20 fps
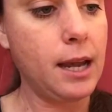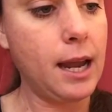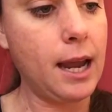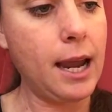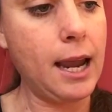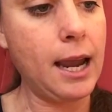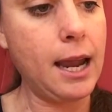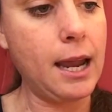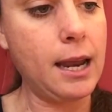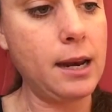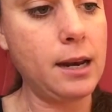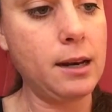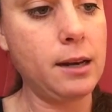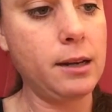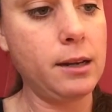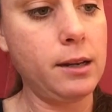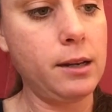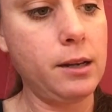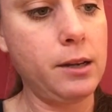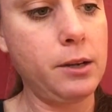and
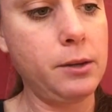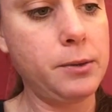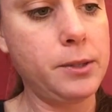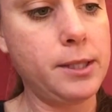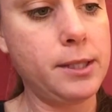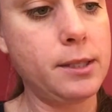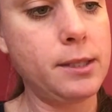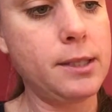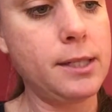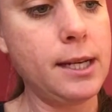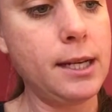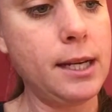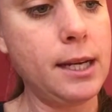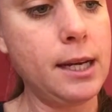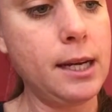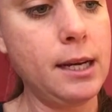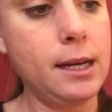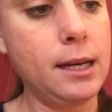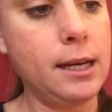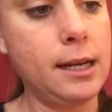you stick
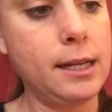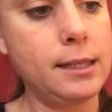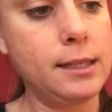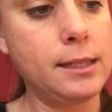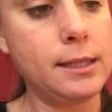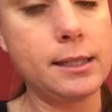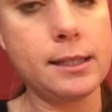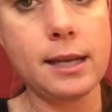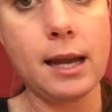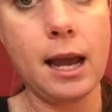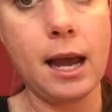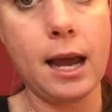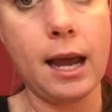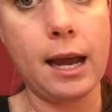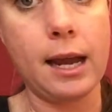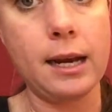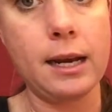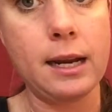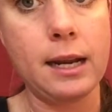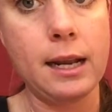it
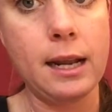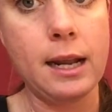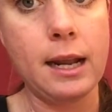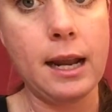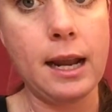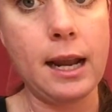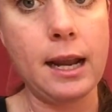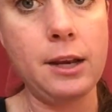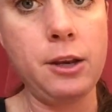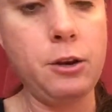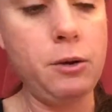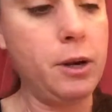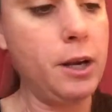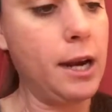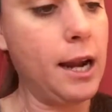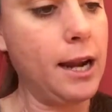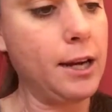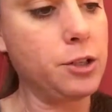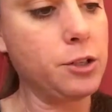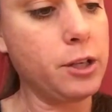inside, and you
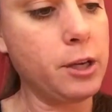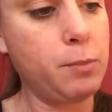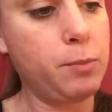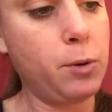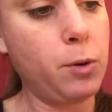can actually